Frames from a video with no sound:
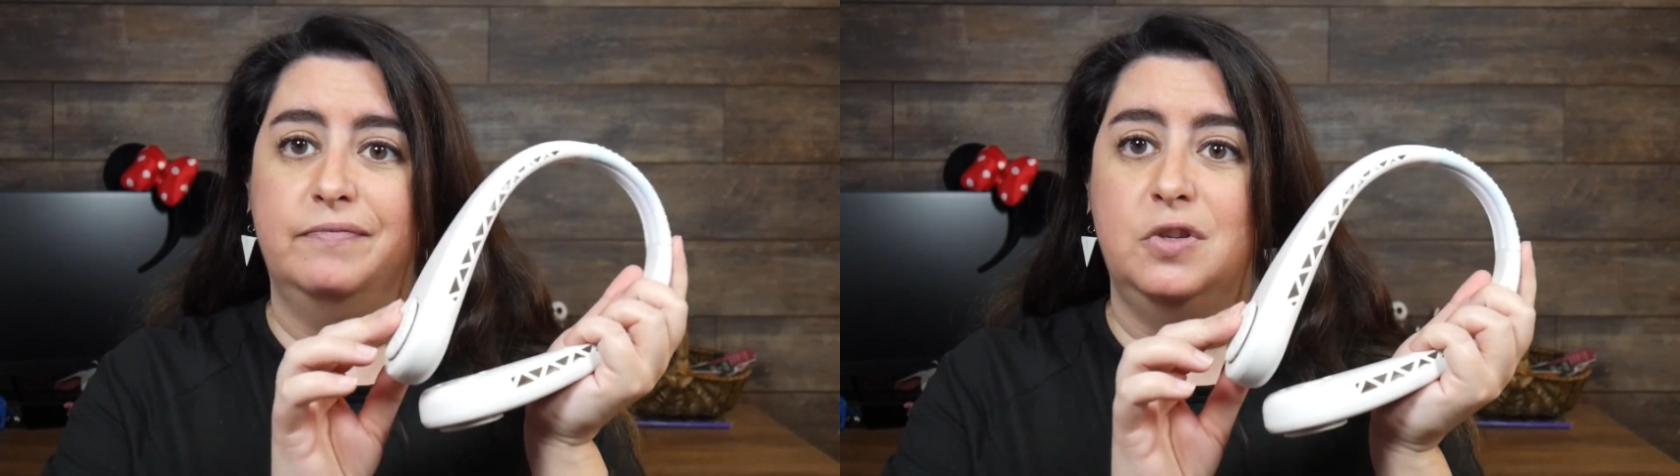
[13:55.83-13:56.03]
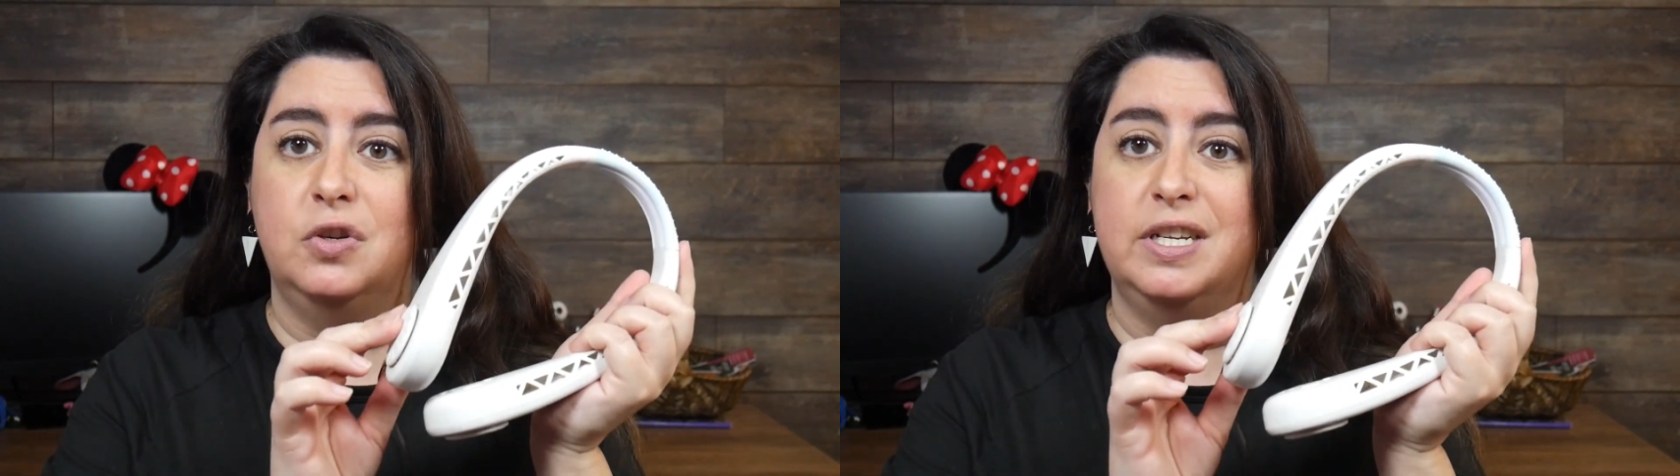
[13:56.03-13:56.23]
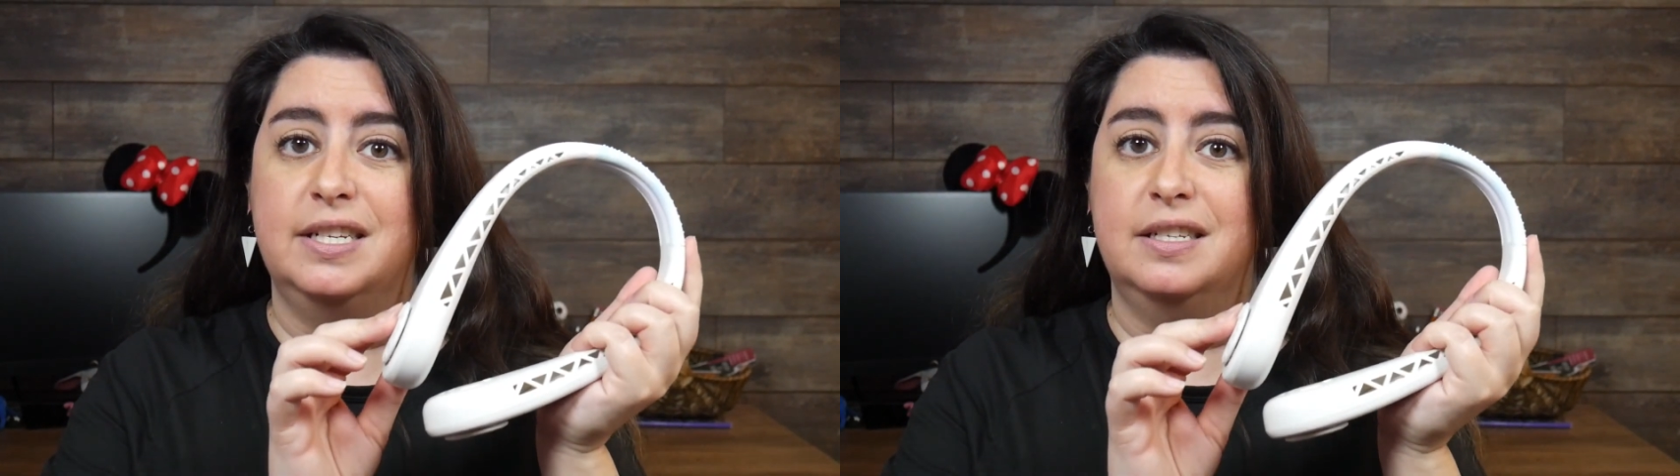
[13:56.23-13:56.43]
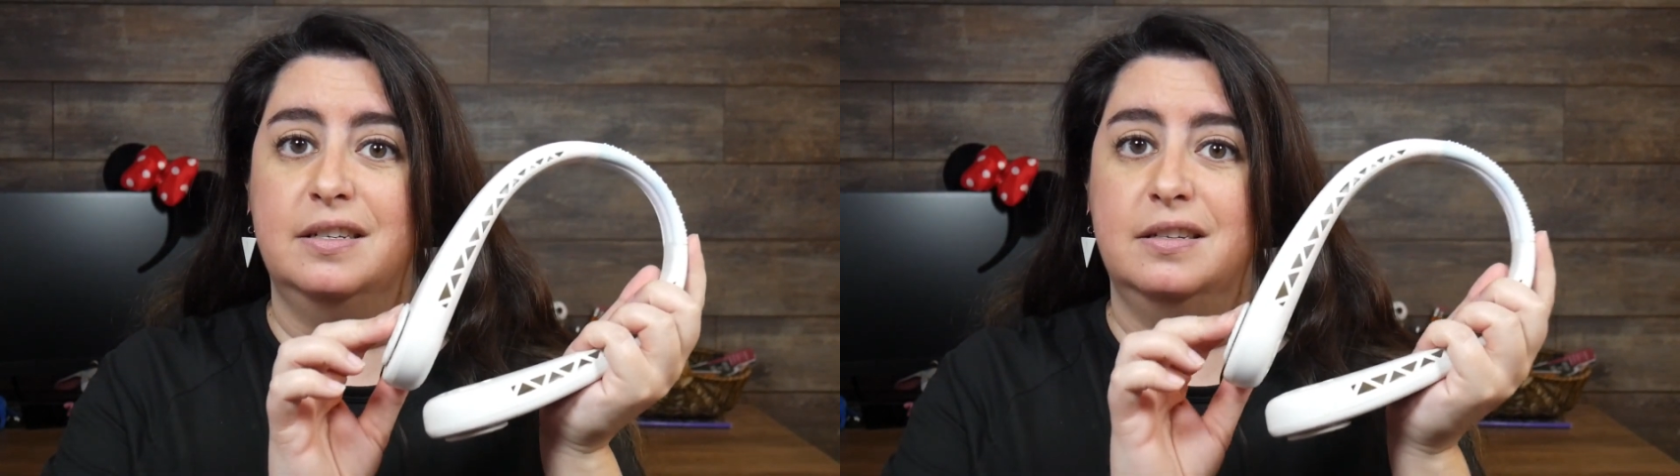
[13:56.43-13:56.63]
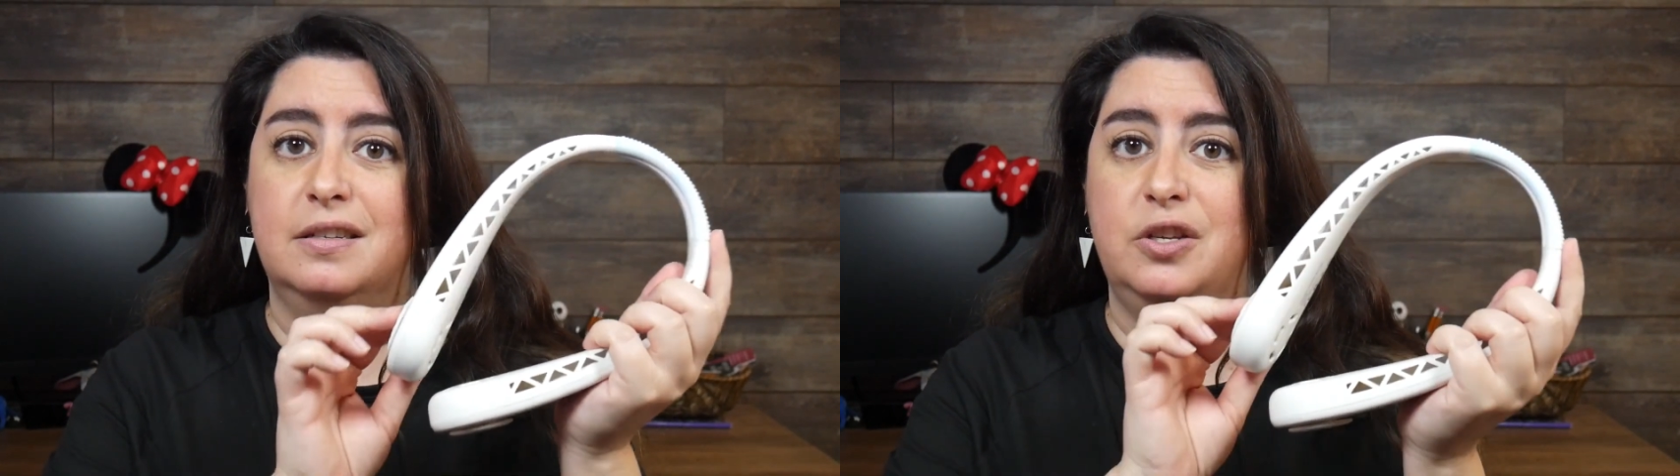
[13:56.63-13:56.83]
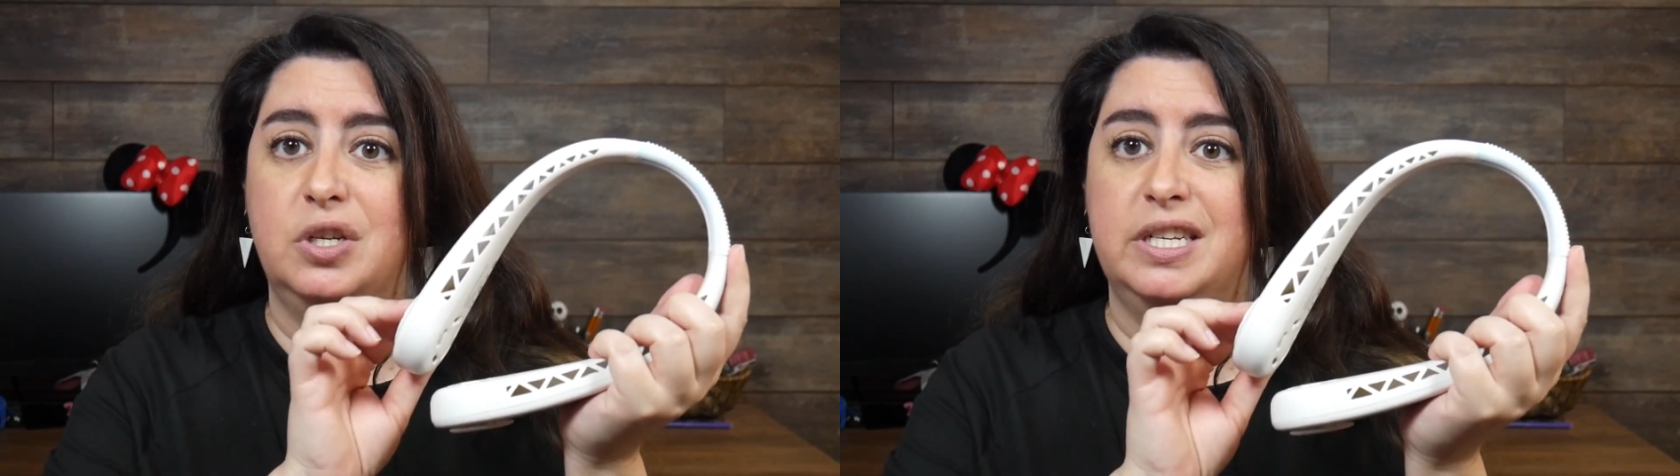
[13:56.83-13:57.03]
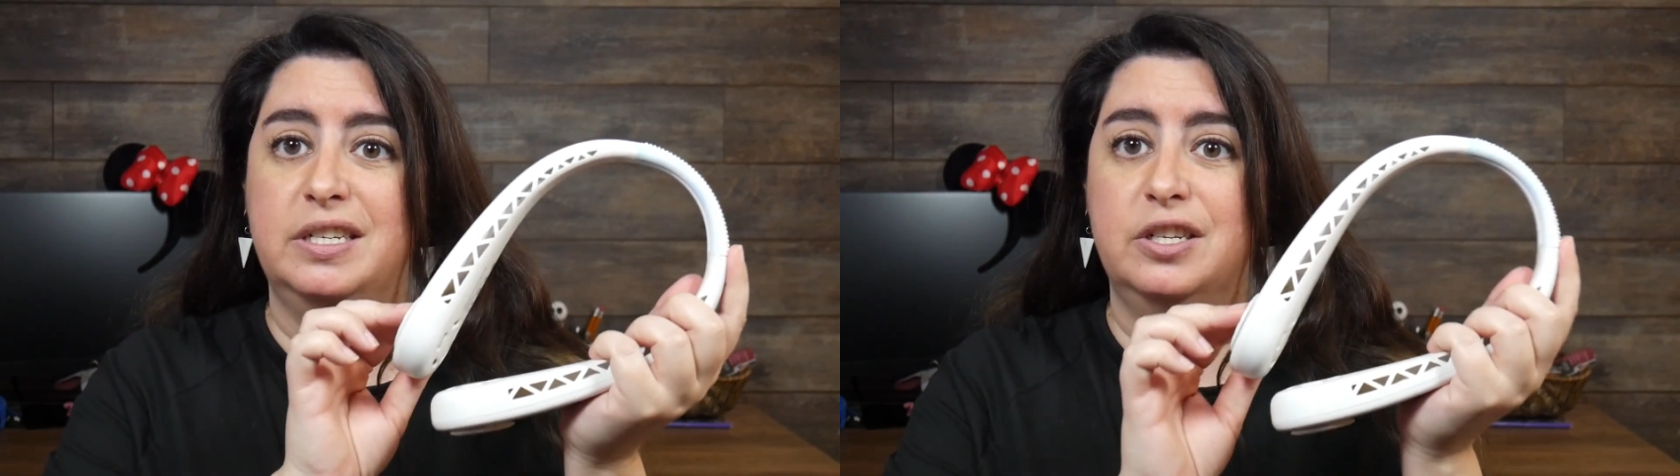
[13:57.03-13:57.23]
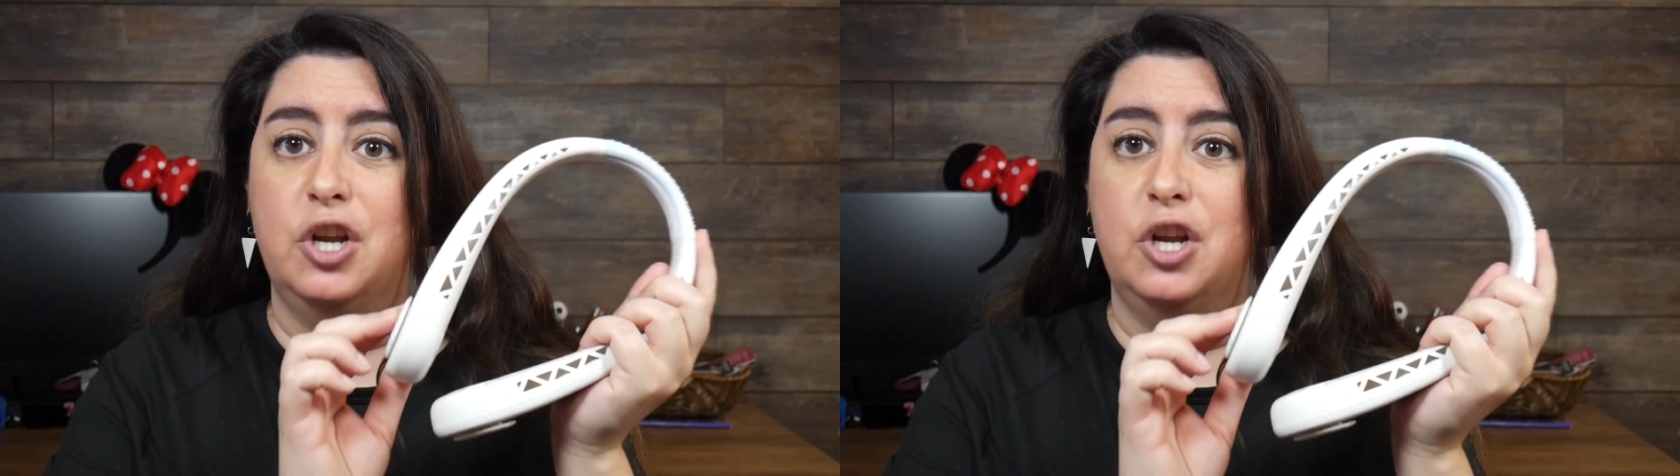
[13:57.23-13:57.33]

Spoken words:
you need to